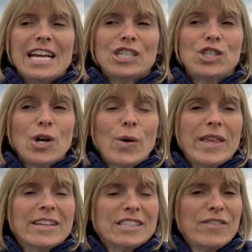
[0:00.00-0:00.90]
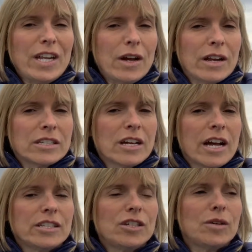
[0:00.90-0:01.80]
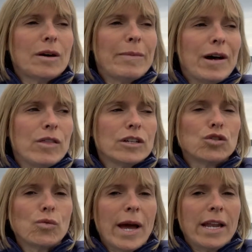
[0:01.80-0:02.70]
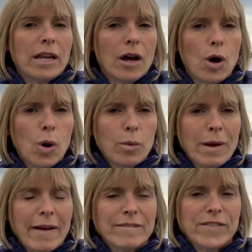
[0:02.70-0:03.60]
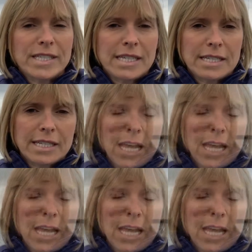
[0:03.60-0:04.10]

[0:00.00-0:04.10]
So in this video, I'm going to talk to you about the dreaded home visit.